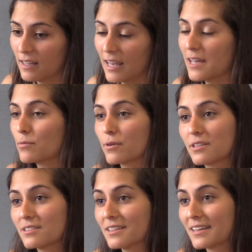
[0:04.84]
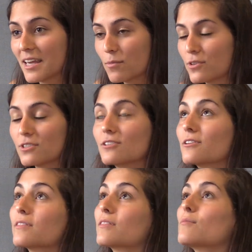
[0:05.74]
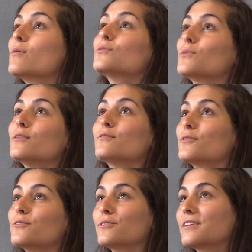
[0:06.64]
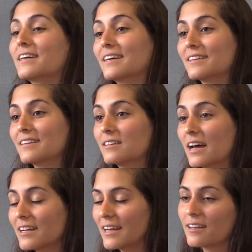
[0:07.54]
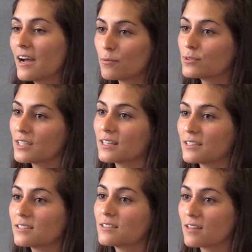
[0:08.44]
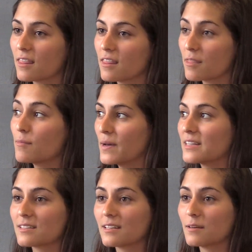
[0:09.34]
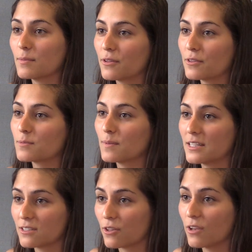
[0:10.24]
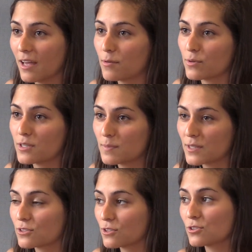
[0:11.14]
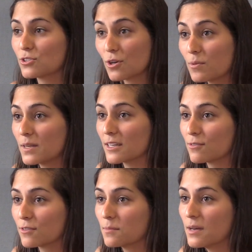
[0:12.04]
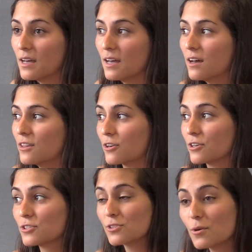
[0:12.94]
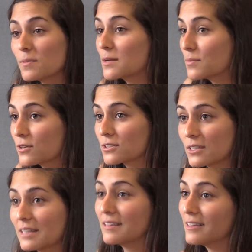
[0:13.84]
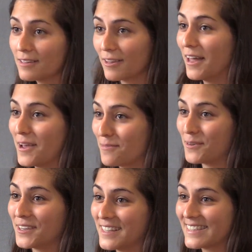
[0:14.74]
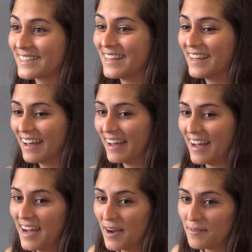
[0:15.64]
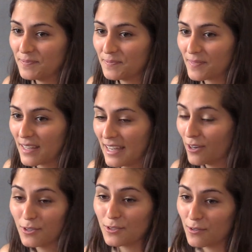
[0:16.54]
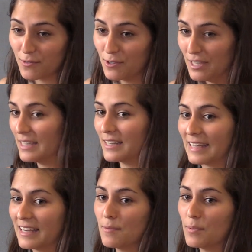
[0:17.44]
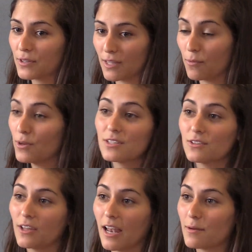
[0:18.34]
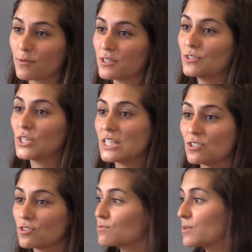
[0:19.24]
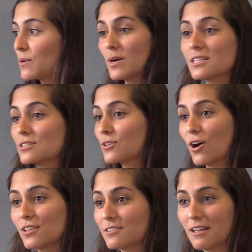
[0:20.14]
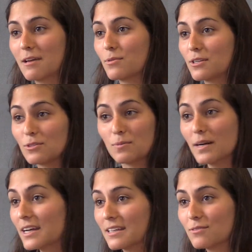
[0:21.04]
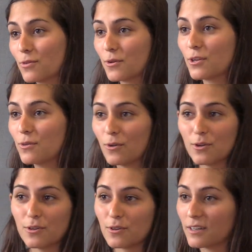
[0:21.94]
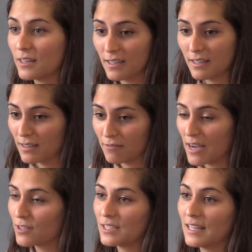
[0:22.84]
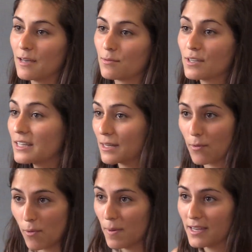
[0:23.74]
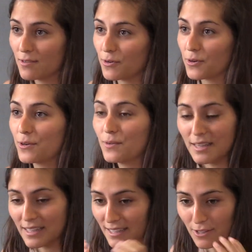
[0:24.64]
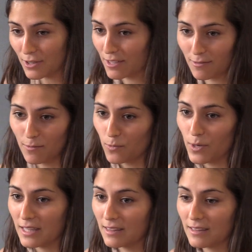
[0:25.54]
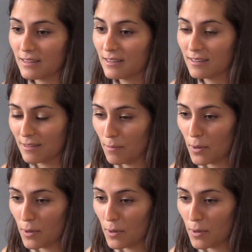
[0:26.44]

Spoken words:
Libraries in Cambridge are the most wonderful thing. I would say it's the best thing about this place are the libraries, because there are so many of them, and there are so many books in the libraries. And also, if you needed any book that wasn't in the libraries, you can just request your college library to buy it for you, or your faculty library, and they will buy it for you, and then you can read the